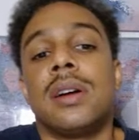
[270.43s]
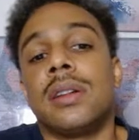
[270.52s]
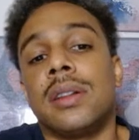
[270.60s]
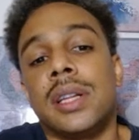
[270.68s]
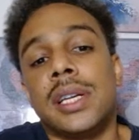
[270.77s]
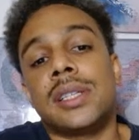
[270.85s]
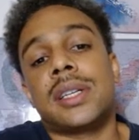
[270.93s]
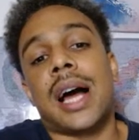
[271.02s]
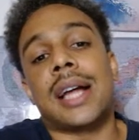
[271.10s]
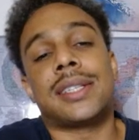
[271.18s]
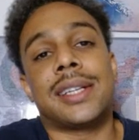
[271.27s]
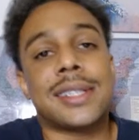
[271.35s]
these
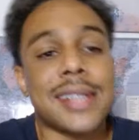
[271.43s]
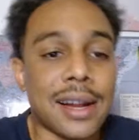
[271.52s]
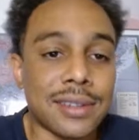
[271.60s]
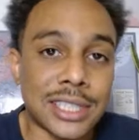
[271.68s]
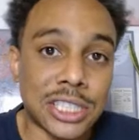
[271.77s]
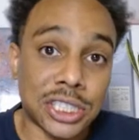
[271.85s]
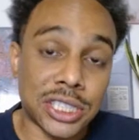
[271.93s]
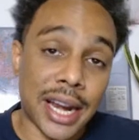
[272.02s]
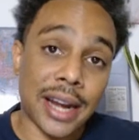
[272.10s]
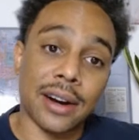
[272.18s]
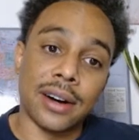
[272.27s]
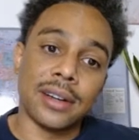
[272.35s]
consonant sounds
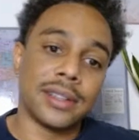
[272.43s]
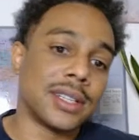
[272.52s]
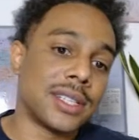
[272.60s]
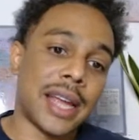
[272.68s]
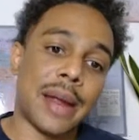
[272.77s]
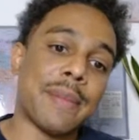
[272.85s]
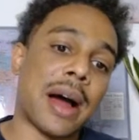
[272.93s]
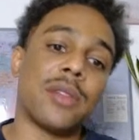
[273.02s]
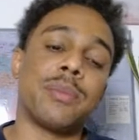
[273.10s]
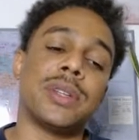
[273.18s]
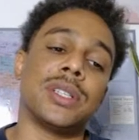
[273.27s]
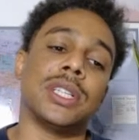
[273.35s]
share the same
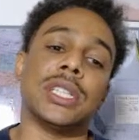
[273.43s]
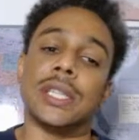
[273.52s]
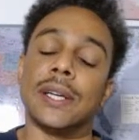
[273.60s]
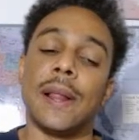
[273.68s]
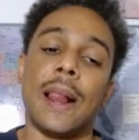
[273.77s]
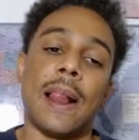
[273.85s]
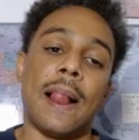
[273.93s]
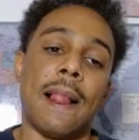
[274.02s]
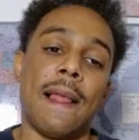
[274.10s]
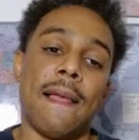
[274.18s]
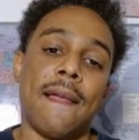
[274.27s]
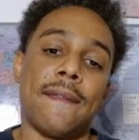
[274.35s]
mouth position.
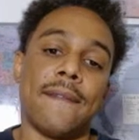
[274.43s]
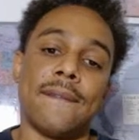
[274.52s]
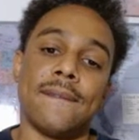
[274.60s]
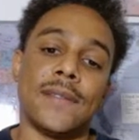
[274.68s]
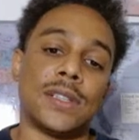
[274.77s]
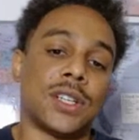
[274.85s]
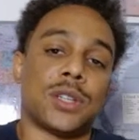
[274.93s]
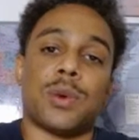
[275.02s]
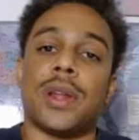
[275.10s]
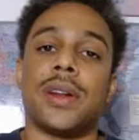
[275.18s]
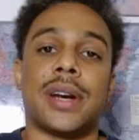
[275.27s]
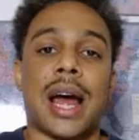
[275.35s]
It's just
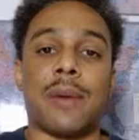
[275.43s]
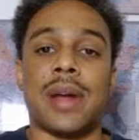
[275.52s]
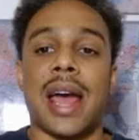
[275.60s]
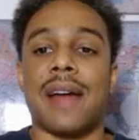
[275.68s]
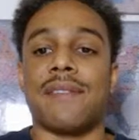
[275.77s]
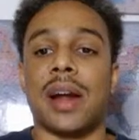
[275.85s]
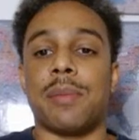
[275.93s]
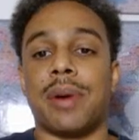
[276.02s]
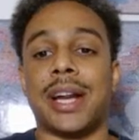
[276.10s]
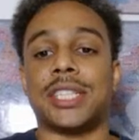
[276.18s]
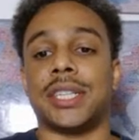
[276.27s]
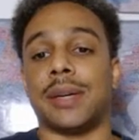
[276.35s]
whether or not we add
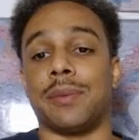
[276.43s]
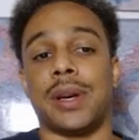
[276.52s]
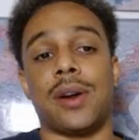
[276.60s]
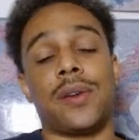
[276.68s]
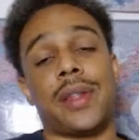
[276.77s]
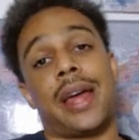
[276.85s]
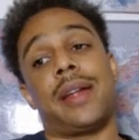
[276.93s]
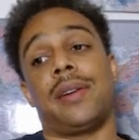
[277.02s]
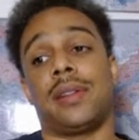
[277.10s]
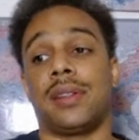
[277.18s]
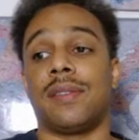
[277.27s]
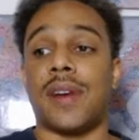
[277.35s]
vibration. And we know that
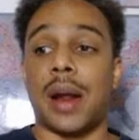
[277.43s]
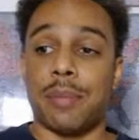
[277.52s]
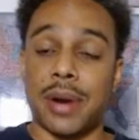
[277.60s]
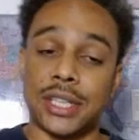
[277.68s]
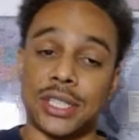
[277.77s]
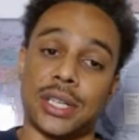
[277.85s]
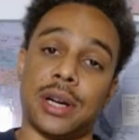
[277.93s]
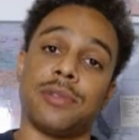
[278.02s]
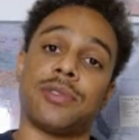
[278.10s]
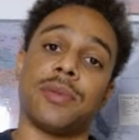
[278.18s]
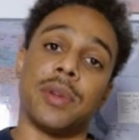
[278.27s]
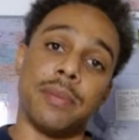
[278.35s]
the vibration comes
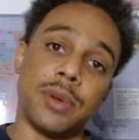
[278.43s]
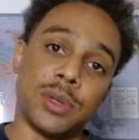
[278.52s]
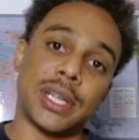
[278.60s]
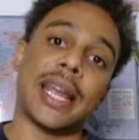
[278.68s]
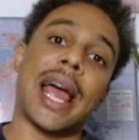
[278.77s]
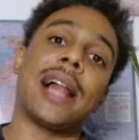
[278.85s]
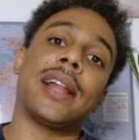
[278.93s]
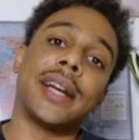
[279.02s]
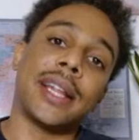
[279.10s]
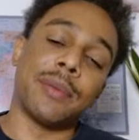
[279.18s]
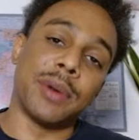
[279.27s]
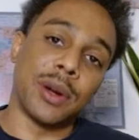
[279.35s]
from the
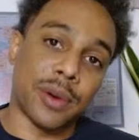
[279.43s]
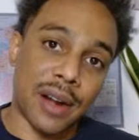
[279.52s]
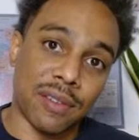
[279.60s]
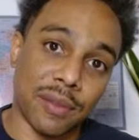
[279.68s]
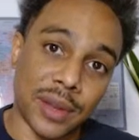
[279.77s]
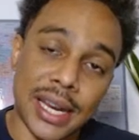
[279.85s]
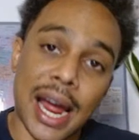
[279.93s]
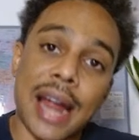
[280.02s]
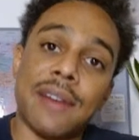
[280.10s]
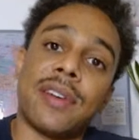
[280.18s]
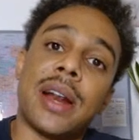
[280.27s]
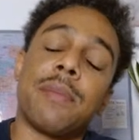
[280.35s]
musicality that we create from the
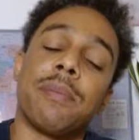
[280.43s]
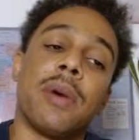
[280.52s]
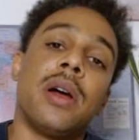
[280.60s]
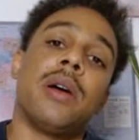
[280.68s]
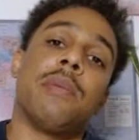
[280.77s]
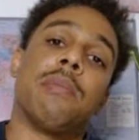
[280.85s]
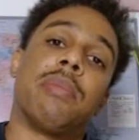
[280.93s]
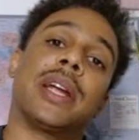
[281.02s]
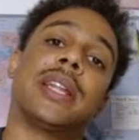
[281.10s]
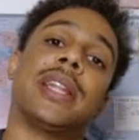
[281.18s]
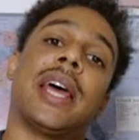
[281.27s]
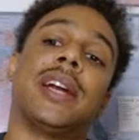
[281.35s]
diaphragm,
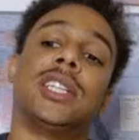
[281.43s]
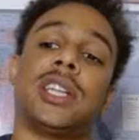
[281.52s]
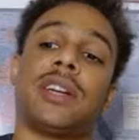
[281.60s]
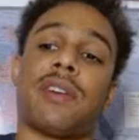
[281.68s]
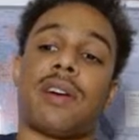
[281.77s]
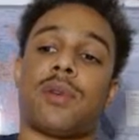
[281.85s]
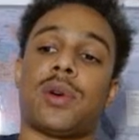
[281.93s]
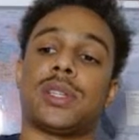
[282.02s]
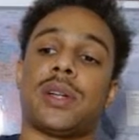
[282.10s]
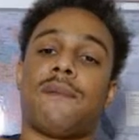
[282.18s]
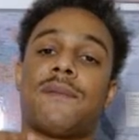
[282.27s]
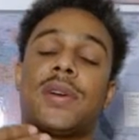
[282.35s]
bringing the energy of our voice
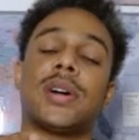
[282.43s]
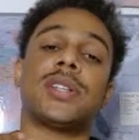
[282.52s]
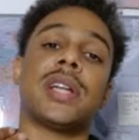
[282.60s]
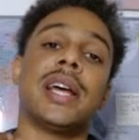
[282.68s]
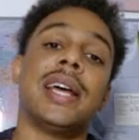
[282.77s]
up first,